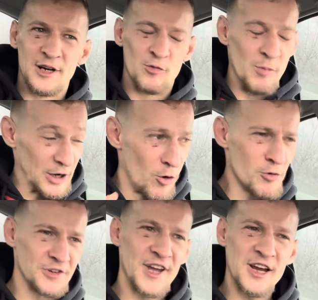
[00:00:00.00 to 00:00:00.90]
my
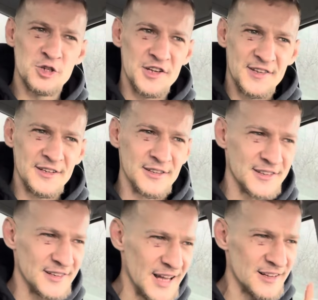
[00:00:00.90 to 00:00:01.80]
core was actually still
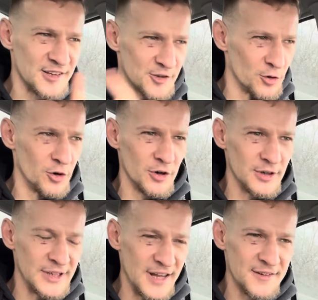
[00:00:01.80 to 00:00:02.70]
slightly sore
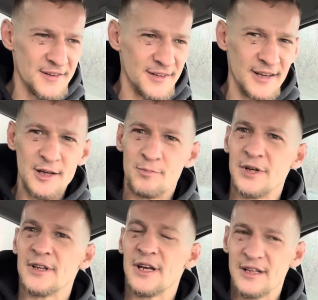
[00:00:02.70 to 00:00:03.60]
yesterday,
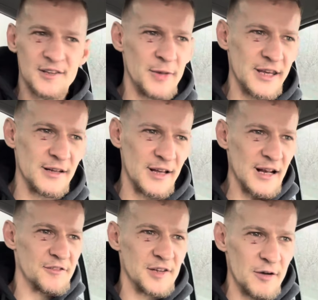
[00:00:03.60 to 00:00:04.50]
but I did some hanging leg
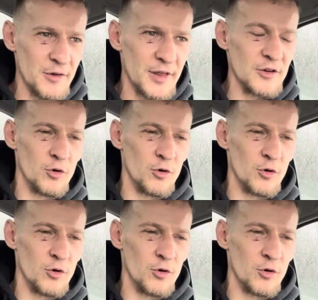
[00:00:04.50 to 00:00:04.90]
lifts and everything.